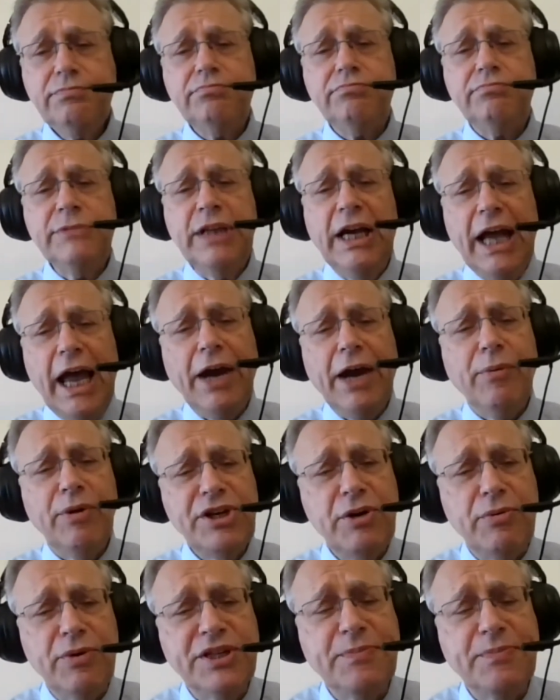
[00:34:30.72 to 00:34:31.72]
equity
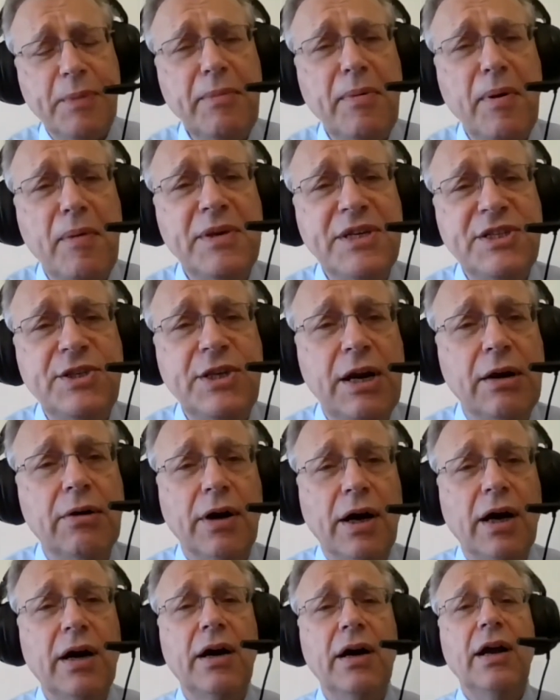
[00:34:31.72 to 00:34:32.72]
risk premium is zero,
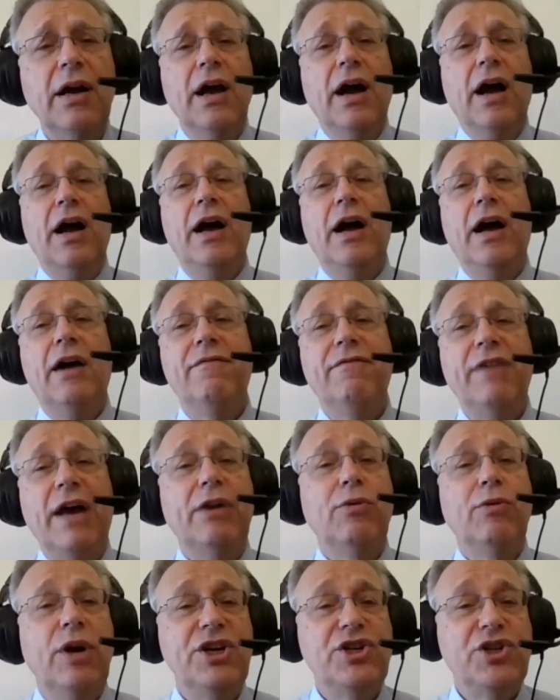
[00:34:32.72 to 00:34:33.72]

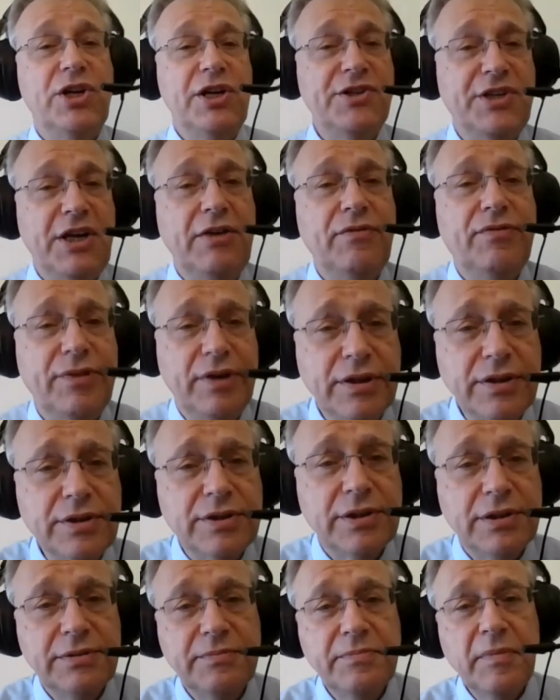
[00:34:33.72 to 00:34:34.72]
valuation is infinite.
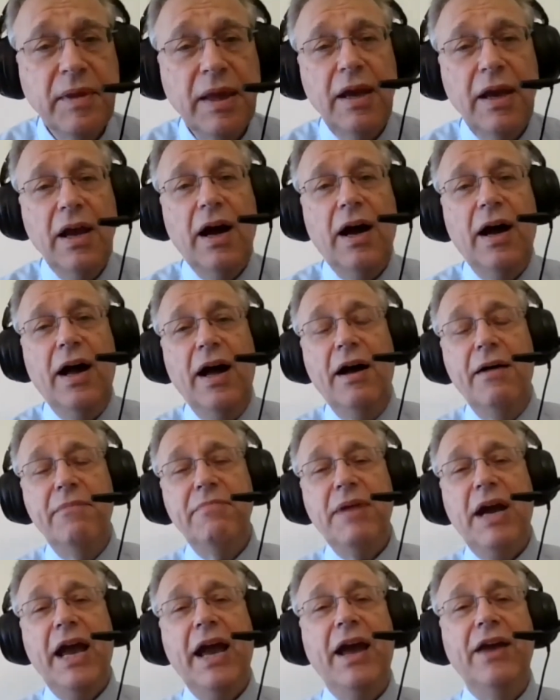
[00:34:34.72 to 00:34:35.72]

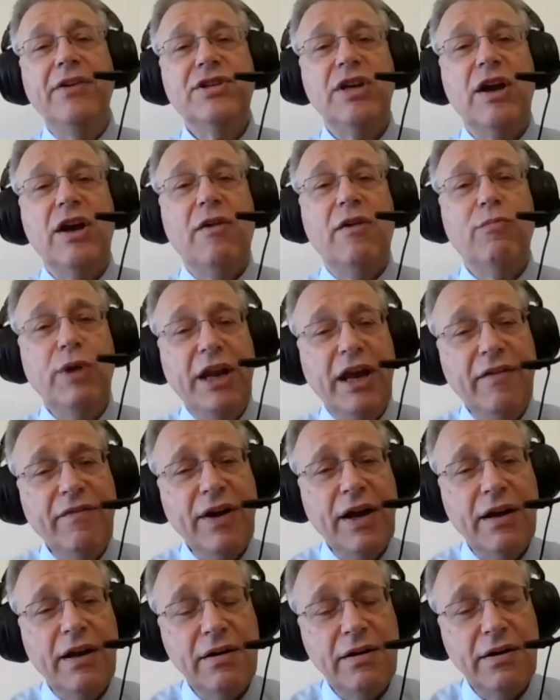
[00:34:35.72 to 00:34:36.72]
And whenever
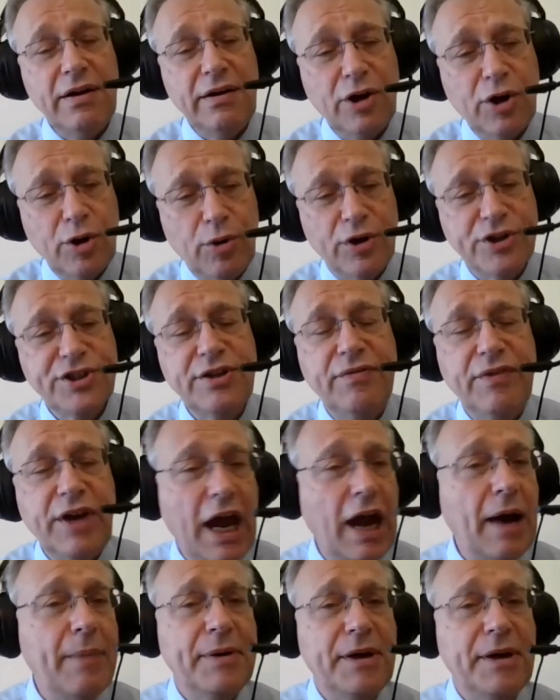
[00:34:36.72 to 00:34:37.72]
cost of
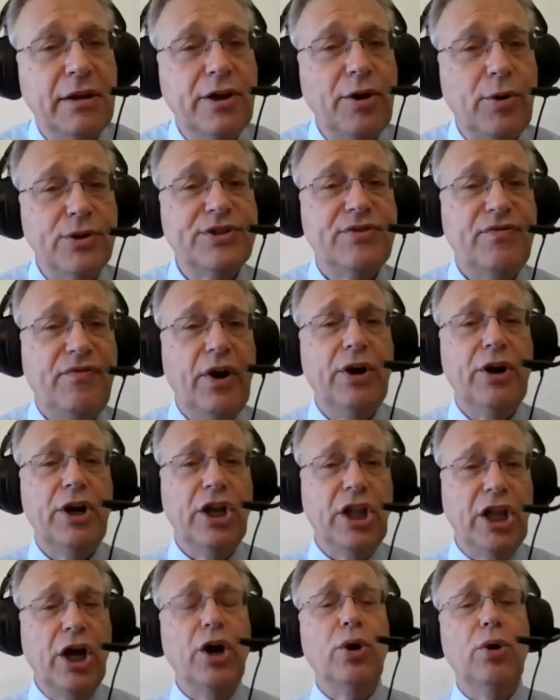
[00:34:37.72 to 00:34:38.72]
capital goes very
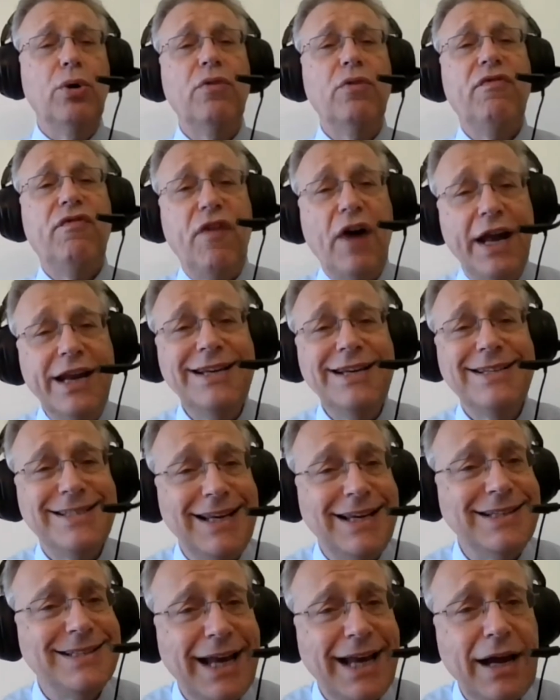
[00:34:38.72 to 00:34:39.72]
low, funny things
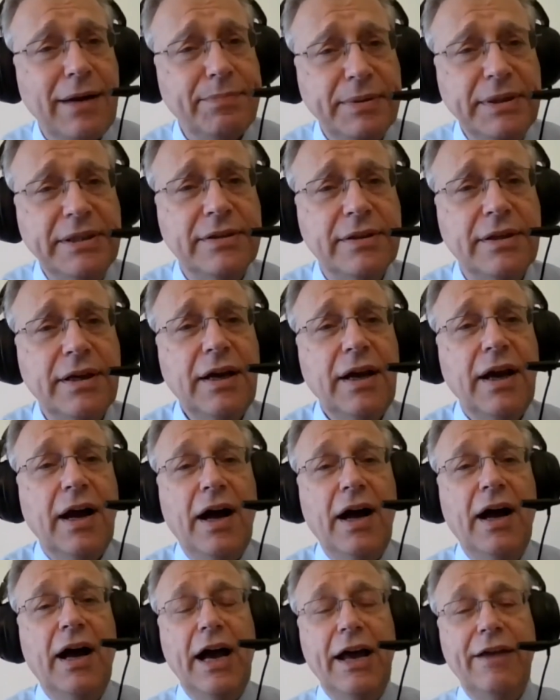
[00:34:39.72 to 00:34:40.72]
happen.
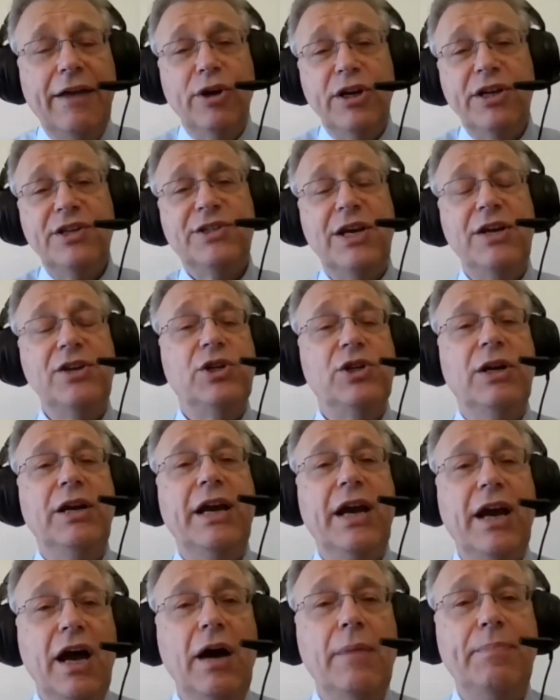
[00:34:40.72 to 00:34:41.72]
And what essentially
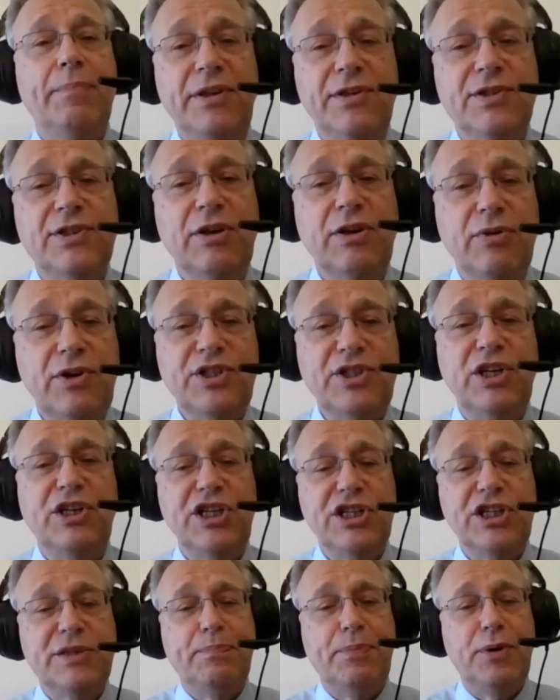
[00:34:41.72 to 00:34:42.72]
happens, there is a
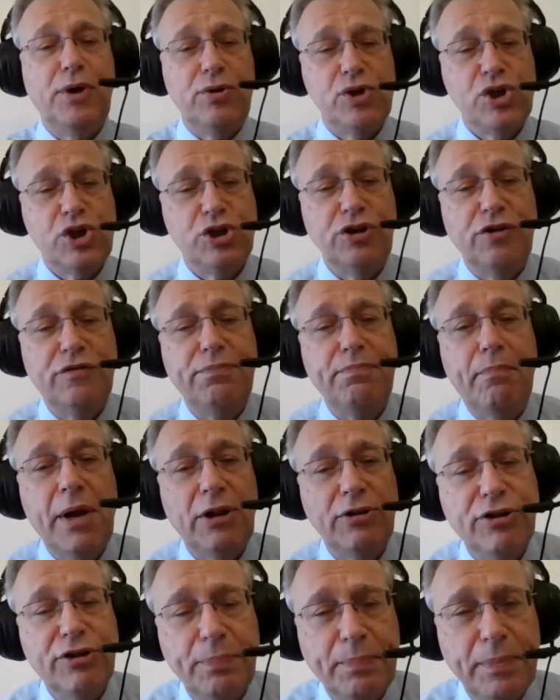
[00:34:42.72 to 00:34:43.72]
dispersion of
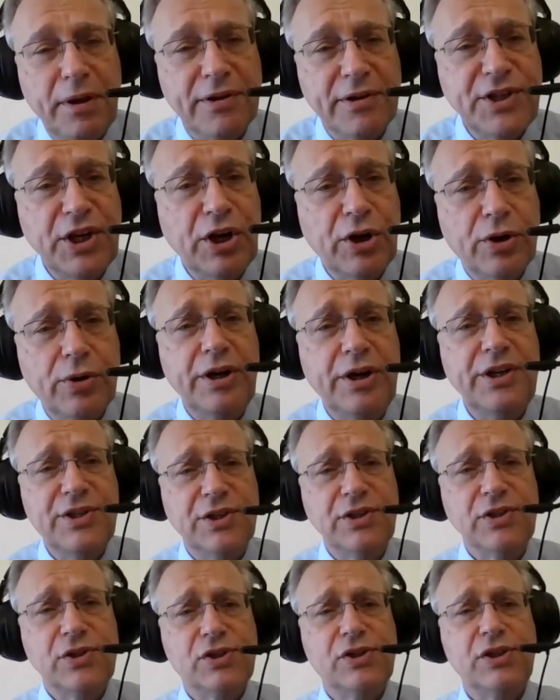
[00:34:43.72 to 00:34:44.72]
multiples increases.